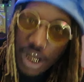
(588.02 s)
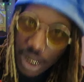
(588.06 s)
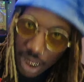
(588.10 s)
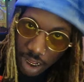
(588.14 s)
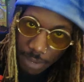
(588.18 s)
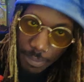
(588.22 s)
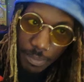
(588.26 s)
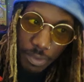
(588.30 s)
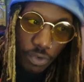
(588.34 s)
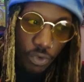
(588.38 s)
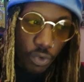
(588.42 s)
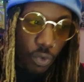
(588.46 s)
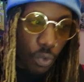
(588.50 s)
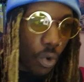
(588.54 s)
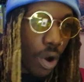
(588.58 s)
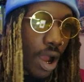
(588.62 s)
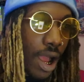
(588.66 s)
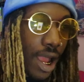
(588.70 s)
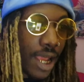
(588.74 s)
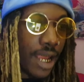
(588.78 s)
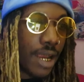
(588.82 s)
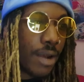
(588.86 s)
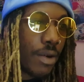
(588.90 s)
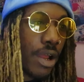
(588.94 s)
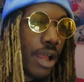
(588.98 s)
cup of
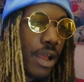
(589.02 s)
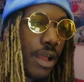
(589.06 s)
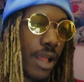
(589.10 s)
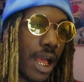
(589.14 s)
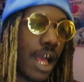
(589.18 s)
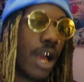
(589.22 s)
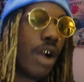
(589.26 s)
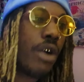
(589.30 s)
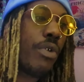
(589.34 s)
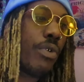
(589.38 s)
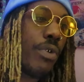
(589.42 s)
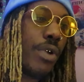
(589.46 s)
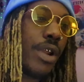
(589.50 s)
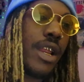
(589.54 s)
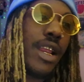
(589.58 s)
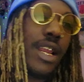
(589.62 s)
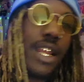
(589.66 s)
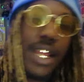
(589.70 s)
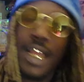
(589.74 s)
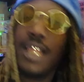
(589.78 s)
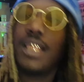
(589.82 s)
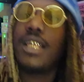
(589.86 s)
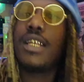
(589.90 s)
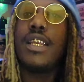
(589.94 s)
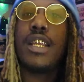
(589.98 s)
wine out,
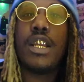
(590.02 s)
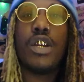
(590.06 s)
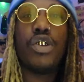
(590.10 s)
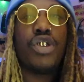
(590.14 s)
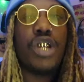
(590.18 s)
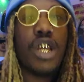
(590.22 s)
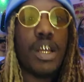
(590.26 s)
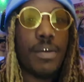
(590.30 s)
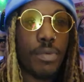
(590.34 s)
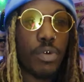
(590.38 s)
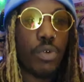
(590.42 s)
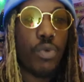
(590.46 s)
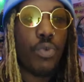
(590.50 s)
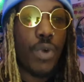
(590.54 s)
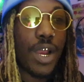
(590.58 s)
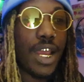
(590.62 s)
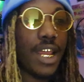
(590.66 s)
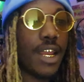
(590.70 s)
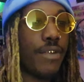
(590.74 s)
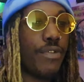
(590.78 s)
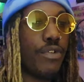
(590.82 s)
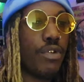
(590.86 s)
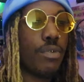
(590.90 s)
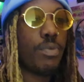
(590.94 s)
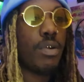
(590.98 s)
right, at the dinner table,
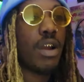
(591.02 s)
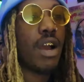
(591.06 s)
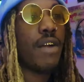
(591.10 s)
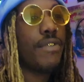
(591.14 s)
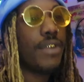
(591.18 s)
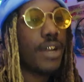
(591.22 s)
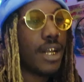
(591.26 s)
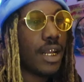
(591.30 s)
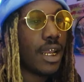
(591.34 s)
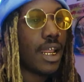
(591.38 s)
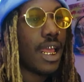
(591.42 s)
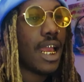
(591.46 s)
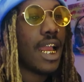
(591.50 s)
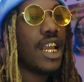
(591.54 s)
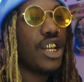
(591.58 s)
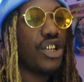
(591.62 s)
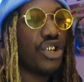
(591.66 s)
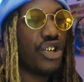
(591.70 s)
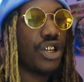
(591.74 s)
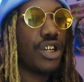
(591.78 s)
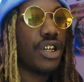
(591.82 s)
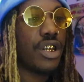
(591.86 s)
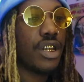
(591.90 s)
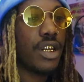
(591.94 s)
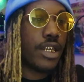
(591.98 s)
waiting for Prophet
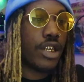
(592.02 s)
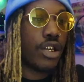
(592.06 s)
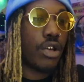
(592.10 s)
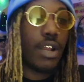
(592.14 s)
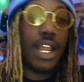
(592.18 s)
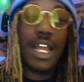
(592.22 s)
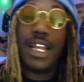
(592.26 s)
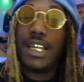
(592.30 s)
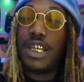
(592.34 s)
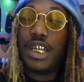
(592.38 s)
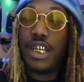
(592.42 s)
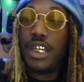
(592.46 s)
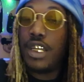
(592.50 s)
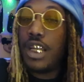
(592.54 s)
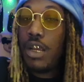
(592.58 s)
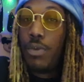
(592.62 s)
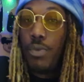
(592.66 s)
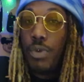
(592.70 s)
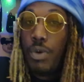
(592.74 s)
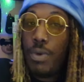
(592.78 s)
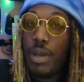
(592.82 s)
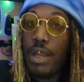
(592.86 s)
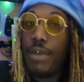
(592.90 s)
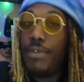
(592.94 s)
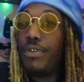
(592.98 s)
Elijah. So, like, just like
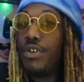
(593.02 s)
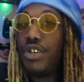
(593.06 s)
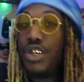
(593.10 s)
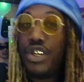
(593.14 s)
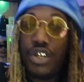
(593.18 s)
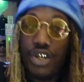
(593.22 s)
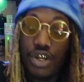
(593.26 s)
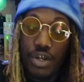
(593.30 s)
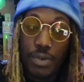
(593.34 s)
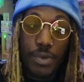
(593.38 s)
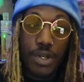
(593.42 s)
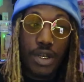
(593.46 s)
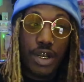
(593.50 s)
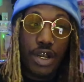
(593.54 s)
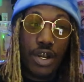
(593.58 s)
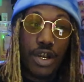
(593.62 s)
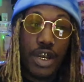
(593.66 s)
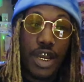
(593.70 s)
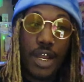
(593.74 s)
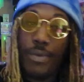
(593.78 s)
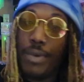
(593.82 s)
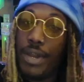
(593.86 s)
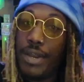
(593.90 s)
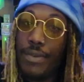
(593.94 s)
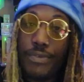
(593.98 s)
we waiting for Jesus to return,
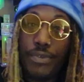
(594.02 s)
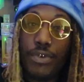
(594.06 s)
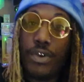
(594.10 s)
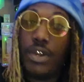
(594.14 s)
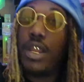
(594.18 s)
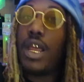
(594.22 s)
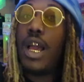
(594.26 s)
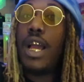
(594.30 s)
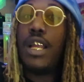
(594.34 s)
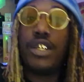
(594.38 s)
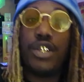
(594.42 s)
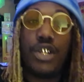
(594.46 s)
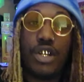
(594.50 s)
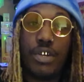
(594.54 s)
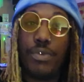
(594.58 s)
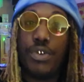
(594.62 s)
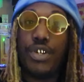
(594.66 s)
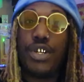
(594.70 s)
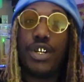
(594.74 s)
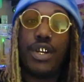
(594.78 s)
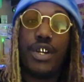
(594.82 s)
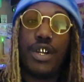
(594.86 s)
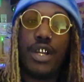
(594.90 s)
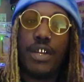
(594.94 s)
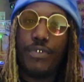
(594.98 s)
they waiting for Elijah to
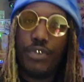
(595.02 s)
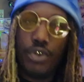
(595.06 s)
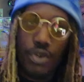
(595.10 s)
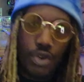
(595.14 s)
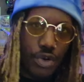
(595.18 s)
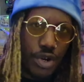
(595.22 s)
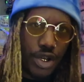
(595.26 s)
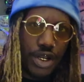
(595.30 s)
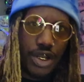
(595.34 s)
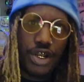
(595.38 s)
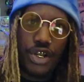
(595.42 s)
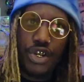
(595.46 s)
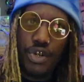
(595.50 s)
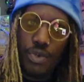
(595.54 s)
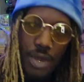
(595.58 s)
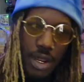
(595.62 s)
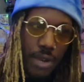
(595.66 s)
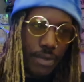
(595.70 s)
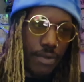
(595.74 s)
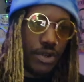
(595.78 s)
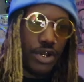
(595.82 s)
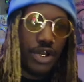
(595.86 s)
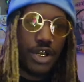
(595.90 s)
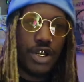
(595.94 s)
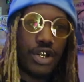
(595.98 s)
return. If you're a Christian, you're
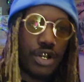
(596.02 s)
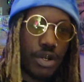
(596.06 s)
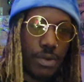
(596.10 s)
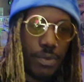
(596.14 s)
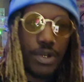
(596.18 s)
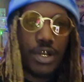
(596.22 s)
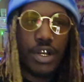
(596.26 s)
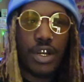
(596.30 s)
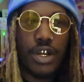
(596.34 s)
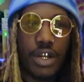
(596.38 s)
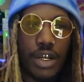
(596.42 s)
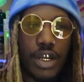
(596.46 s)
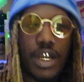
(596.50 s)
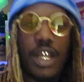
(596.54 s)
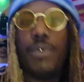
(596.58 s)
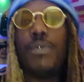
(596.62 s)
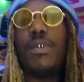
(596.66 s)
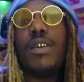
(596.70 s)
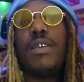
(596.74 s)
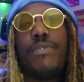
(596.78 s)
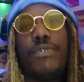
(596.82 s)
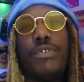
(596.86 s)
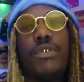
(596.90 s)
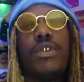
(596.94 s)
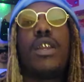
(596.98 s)
waiting for Jesus to return, they
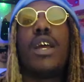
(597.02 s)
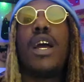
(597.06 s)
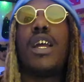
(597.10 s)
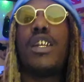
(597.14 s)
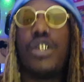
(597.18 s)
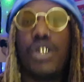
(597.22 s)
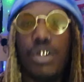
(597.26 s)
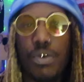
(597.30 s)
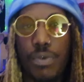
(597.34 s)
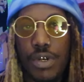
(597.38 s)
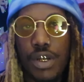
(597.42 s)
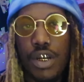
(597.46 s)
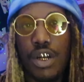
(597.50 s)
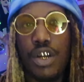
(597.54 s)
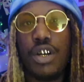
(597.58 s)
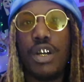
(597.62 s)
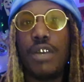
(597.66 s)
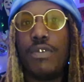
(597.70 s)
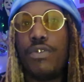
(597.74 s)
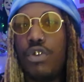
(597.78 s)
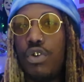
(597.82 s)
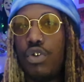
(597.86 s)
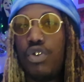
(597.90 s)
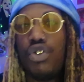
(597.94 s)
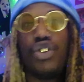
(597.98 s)
waiting for Elijah to return.
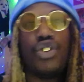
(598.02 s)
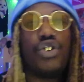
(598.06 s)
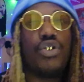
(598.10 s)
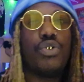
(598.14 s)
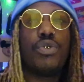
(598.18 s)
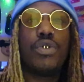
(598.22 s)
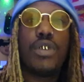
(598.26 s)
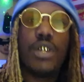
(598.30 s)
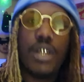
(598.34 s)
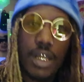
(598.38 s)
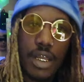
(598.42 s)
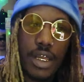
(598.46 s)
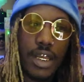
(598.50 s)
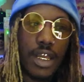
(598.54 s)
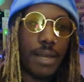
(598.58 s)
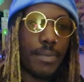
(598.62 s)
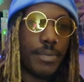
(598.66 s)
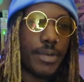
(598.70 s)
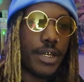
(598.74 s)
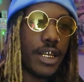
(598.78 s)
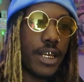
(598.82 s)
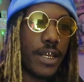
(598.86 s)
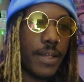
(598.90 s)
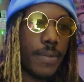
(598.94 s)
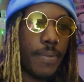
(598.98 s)
If you're a Jew, you know what
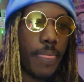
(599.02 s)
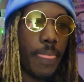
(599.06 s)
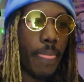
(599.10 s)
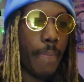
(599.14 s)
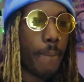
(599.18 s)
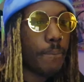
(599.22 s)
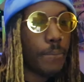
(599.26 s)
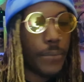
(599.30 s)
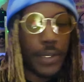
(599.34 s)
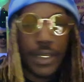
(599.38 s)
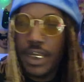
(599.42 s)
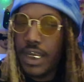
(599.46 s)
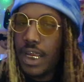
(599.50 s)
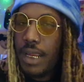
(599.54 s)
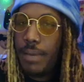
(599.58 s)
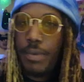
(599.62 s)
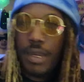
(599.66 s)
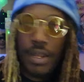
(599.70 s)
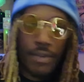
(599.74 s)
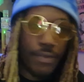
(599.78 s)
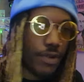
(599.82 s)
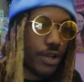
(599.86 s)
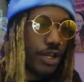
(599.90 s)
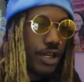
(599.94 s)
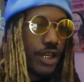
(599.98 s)
I'm saying? Same
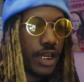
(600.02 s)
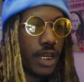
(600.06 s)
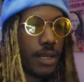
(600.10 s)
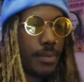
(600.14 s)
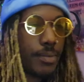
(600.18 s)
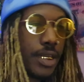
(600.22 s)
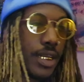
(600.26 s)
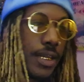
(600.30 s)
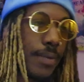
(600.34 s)
difference, you know what I'm